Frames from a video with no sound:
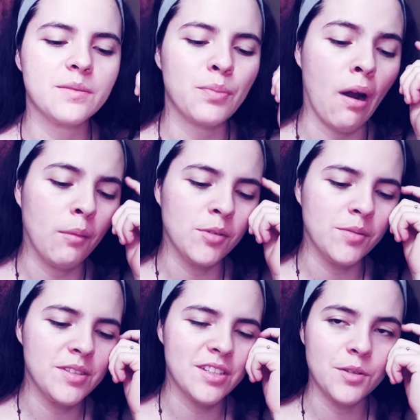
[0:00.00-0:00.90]
problem,
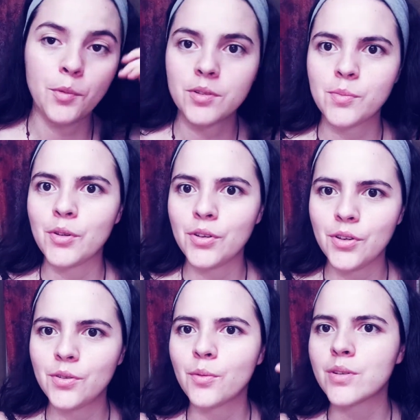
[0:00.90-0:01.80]
is like we want something
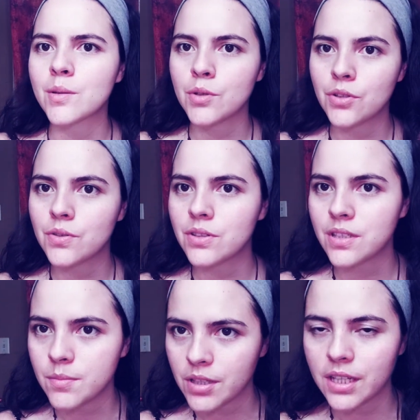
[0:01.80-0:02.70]
new and
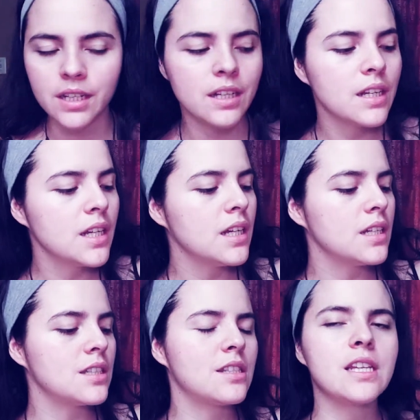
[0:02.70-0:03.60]
stimulating.
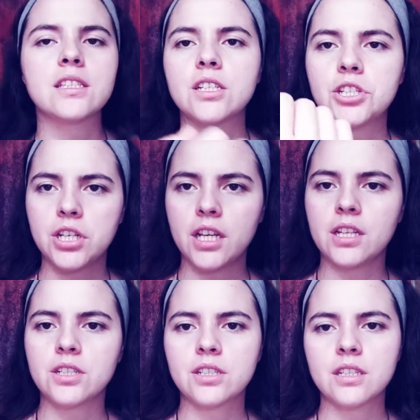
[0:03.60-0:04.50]
Things have
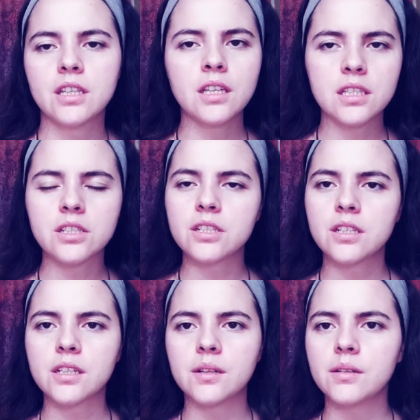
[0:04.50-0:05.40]
changed. I think it's just
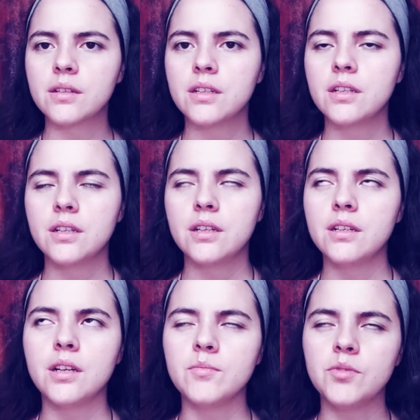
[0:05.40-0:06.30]
like a
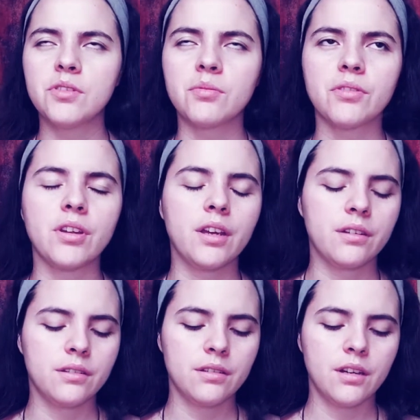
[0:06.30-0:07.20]
mutable
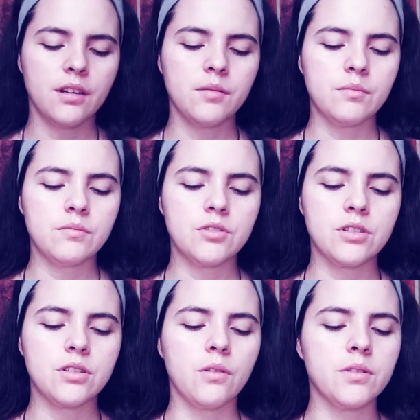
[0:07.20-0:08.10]
thing.
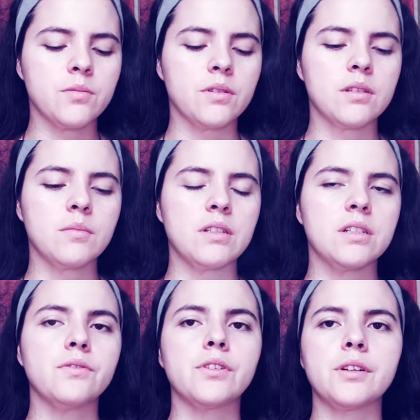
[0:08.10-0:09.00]
Just always want something
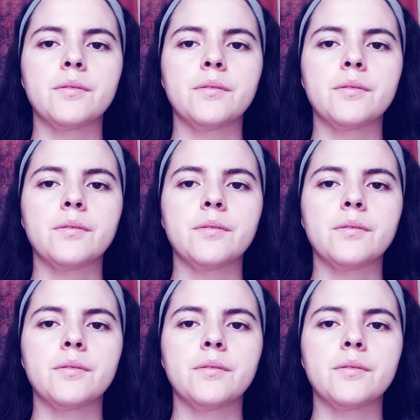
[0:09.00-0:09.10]
different.